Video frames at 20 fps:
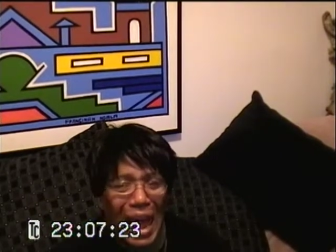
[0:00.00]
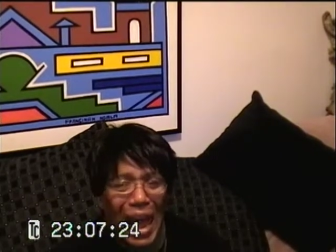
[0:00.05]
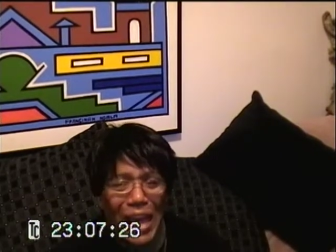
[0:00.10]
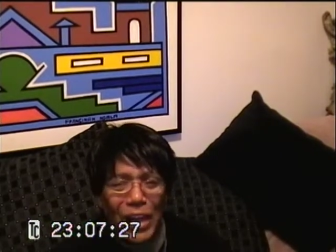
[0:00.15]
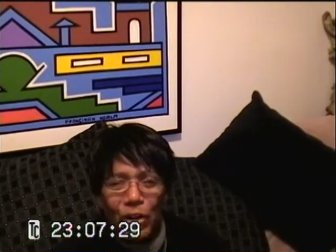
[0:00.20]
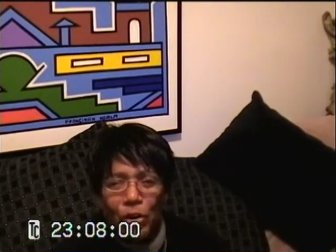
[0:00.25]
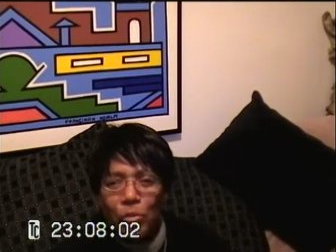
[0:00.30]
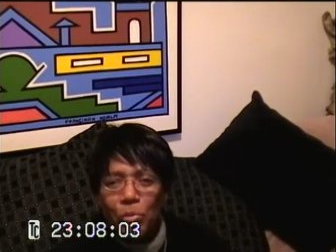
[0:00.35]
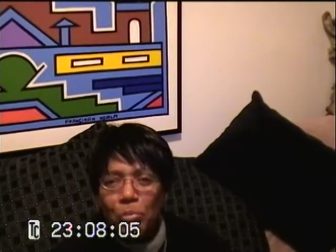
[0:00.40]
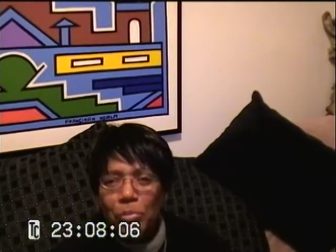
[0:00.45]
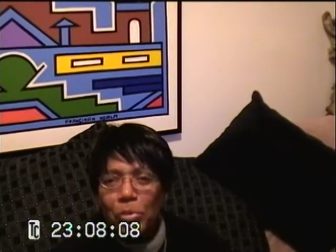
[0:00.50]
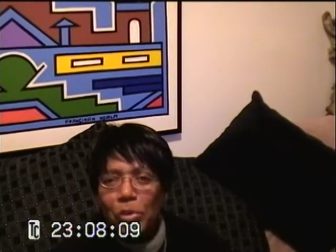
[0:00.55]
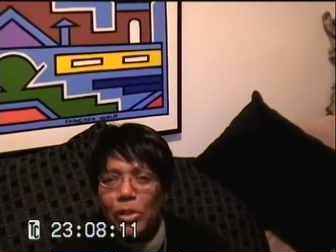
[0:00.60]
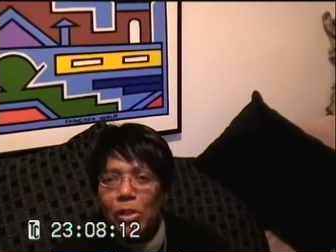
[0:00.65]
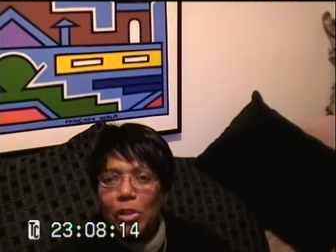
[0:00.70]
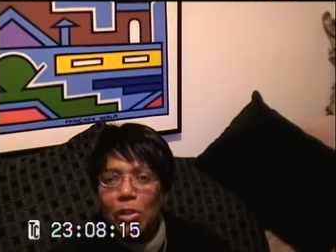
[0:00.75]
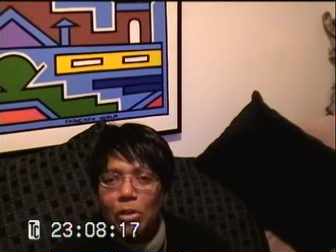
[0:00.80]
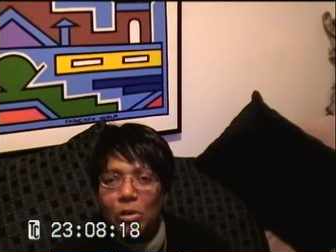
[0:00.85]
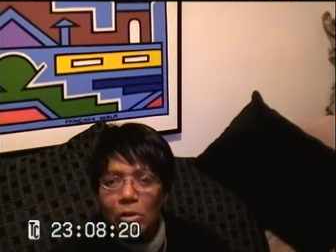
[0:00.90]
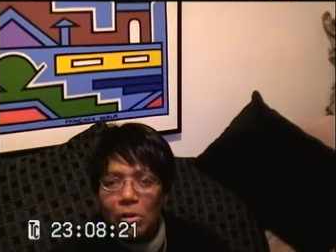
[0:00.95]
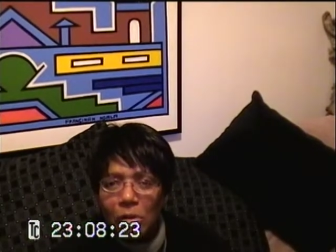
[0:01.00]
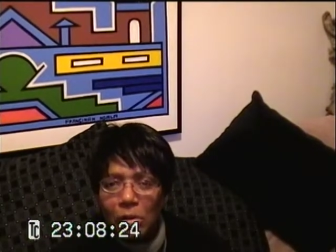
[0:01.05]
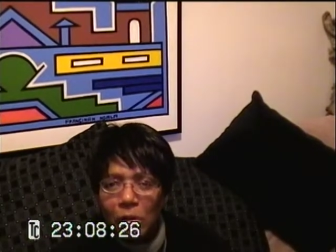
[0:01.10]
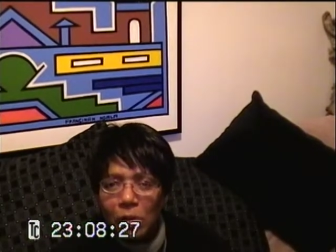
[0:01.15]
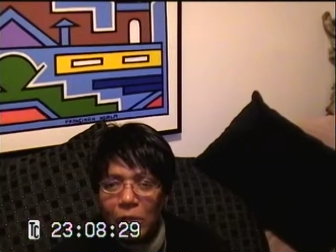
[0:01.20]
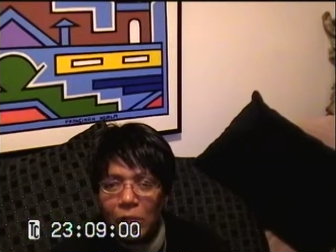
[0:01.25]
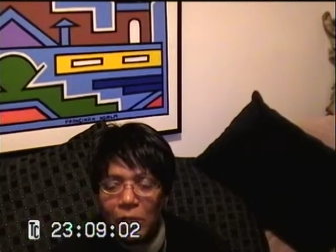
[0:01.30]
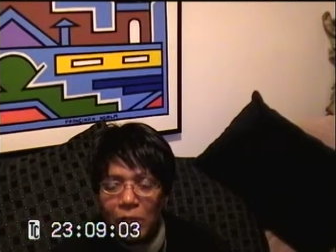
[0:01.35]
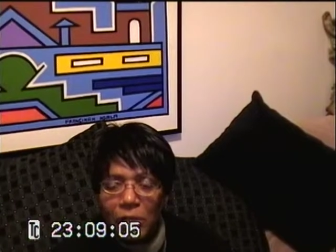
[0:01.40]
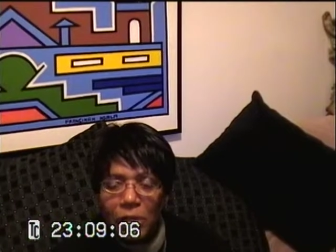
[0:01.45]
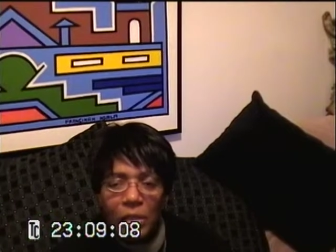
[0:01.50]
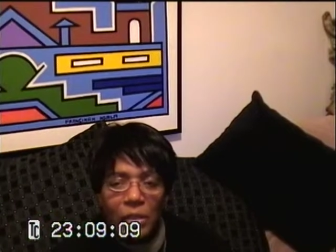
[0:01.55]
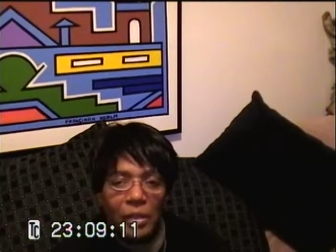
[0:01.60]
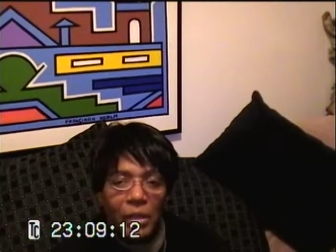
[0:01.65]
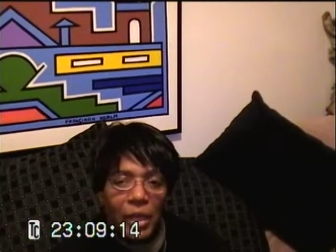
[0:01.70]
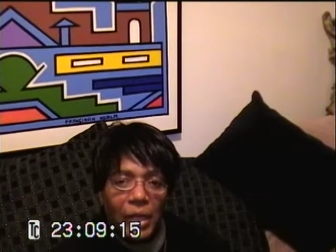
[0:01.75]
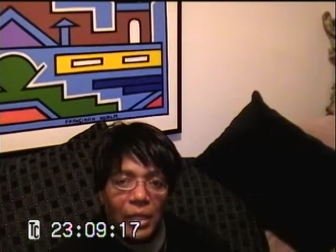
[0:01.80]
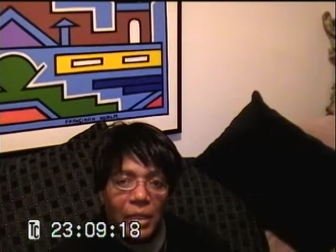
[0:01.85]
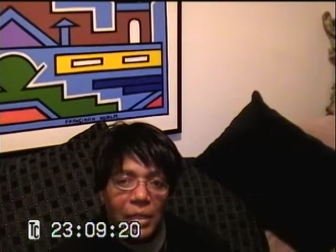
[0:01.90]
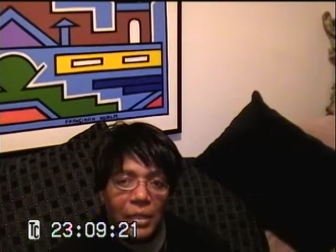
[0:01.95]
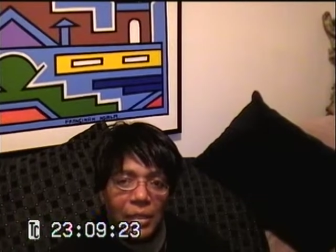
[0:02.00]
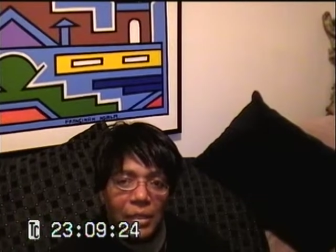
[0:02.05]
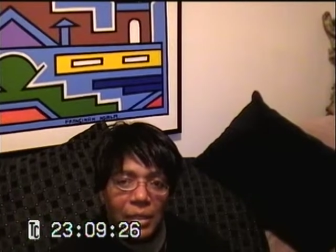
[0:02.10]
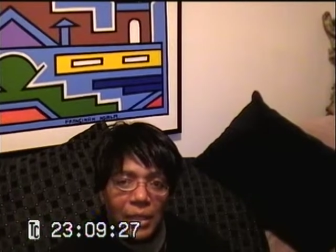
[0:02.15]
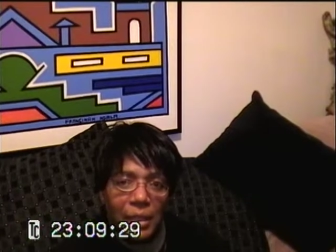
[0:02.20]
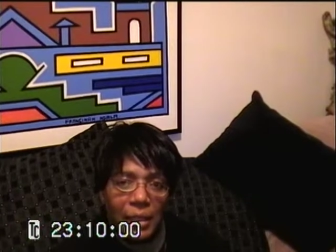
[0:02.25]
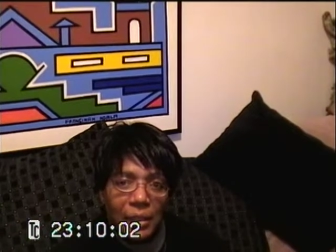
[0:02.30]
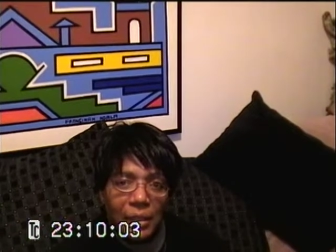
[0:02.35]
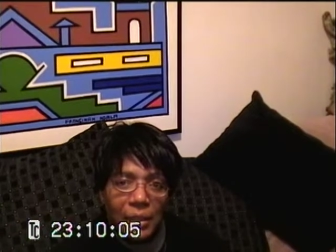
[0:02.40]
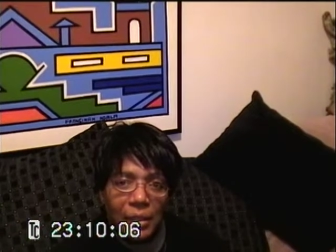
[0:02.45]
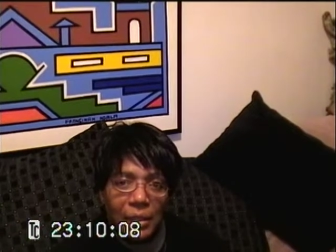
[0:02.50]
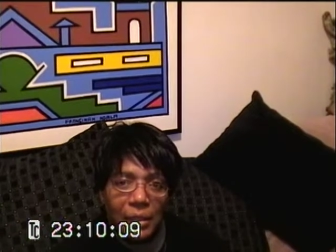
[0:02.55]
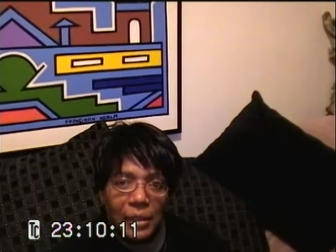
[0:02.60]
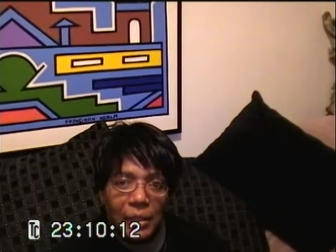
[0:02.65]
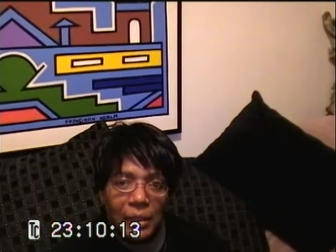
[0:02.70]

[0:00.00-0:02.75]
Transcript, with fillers: I don't belong in the United States.